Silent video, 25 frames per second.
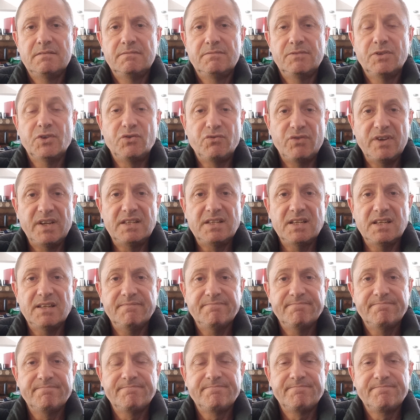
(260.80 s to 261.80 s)
The treaty
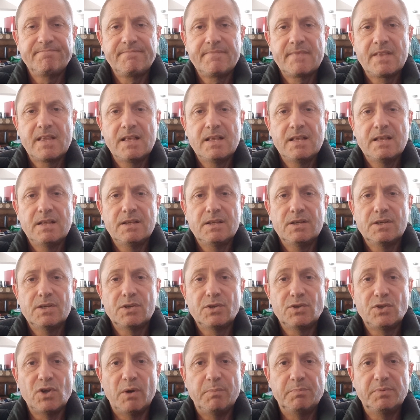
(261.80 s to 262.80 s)

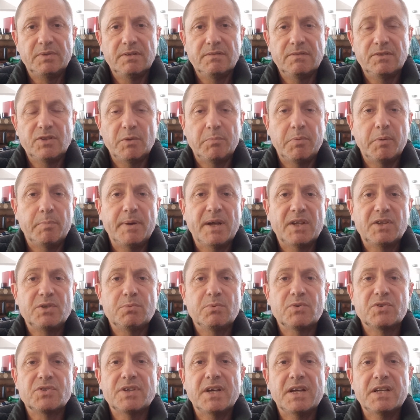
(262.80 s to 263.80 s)
stopped the
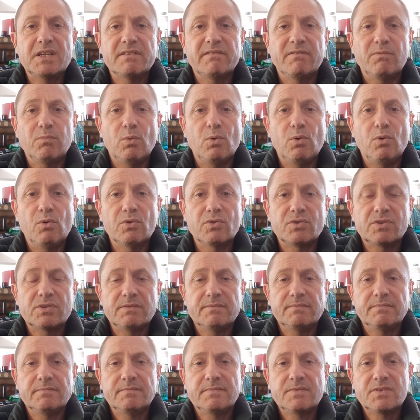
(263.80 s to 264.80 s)
perpetual state of wars,
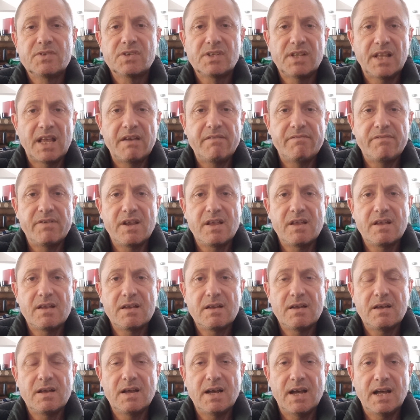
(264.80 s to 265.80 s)
slavery,
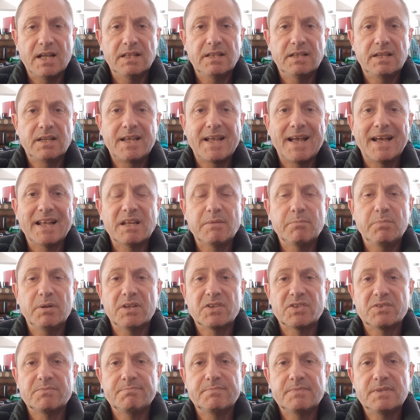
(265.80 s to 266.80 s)
and
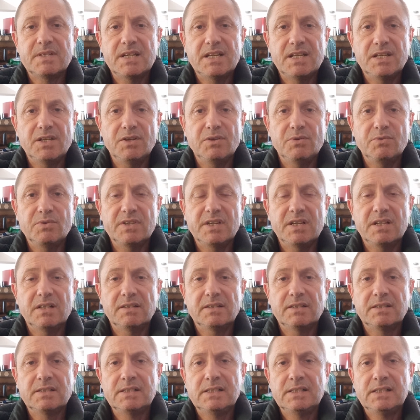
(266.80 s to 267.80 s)
cannibalism in New Zealand.